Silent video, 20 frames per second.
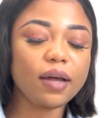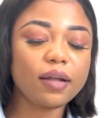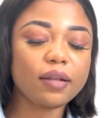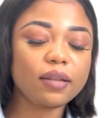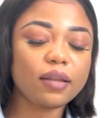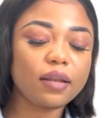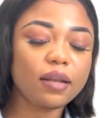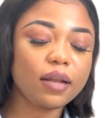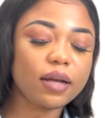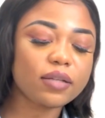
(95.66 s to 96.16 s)

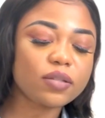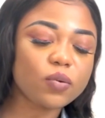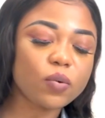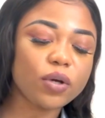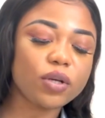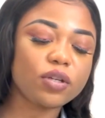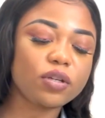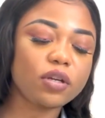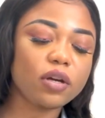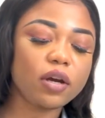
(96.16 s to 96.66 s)
The next
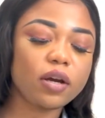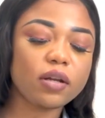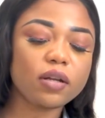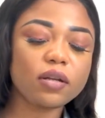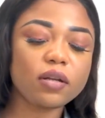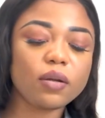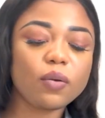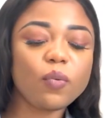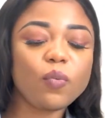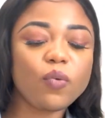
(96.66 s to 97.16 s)
question,
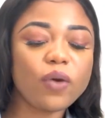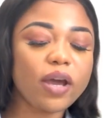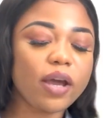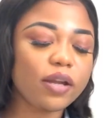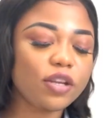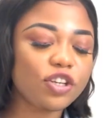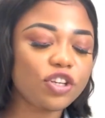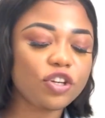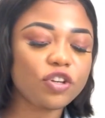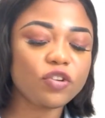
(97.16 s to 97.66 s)

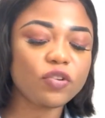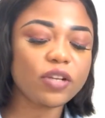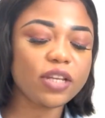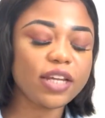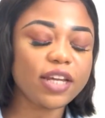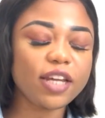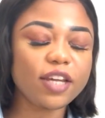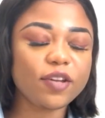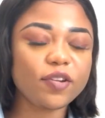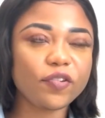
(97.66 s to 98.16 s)
where do you
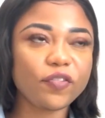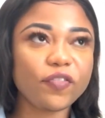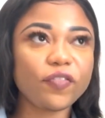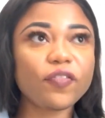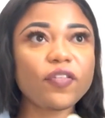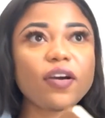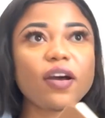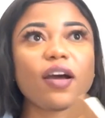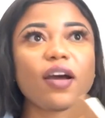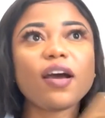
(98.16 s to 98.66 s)
live?
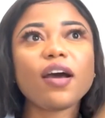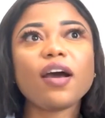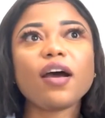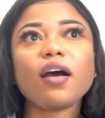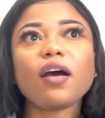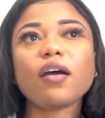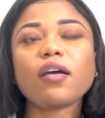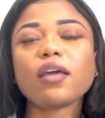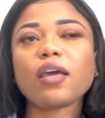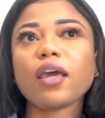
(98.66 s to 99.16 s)

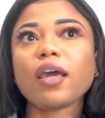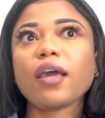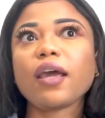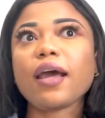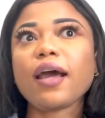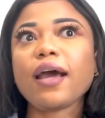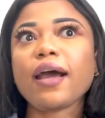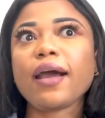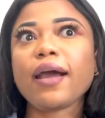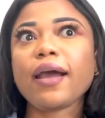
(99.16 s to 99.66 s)
Okay,
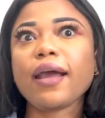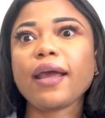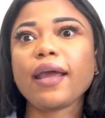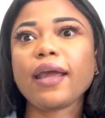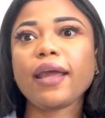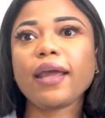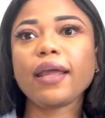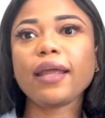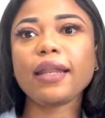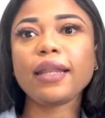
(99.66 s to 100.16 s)
I
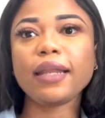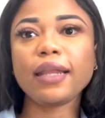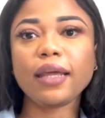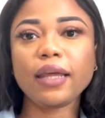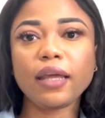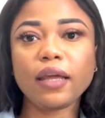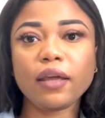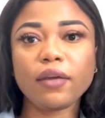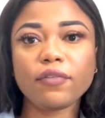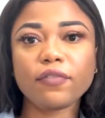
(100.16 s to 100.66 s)

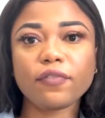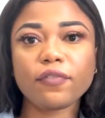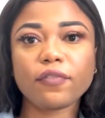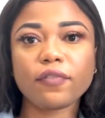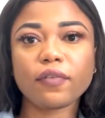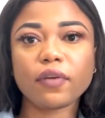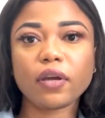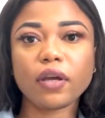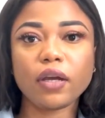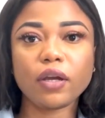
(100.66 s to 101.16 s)
live
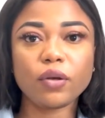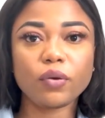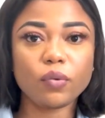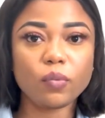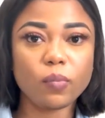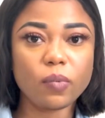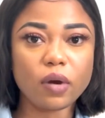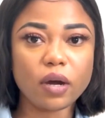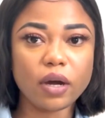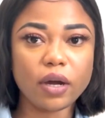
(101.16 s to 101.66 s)
in
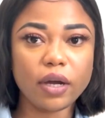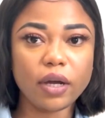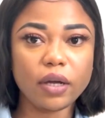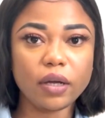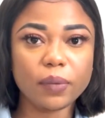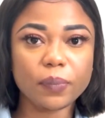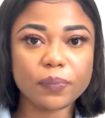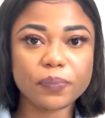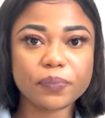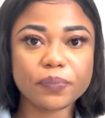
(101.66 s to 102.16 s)
Dubai,
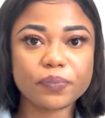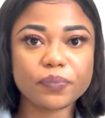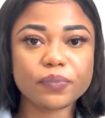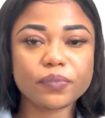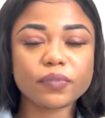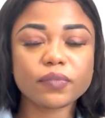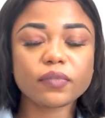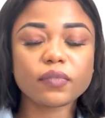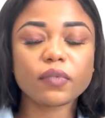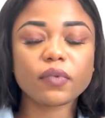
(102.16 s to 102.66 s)

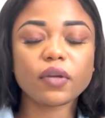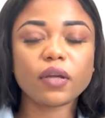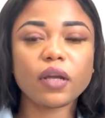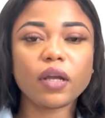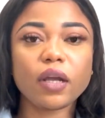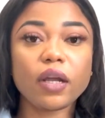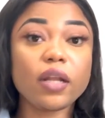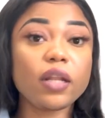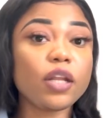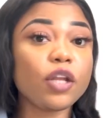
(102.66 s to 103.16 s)

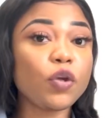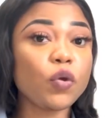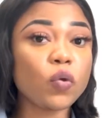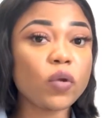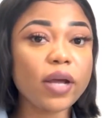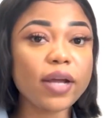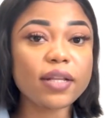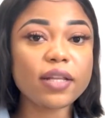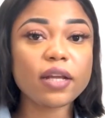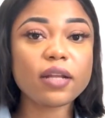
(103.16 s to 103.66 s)
in the
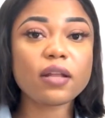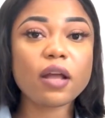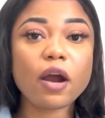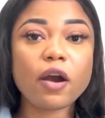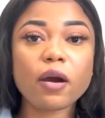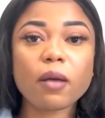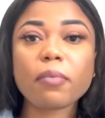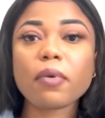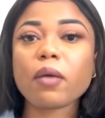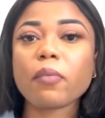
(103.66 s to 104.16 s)
United
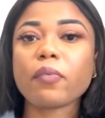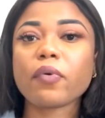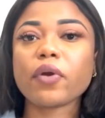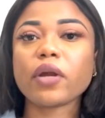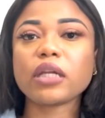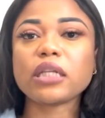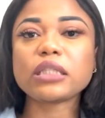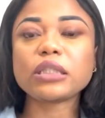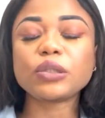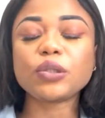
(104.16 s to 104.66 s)
Arab
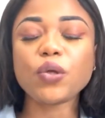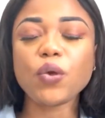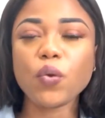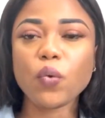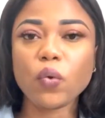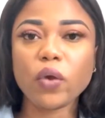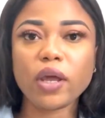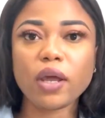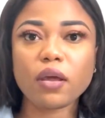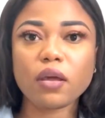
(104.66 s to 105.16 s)
Emirates,
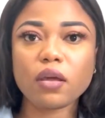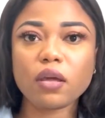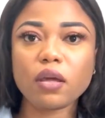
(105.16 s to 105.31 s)
UAE.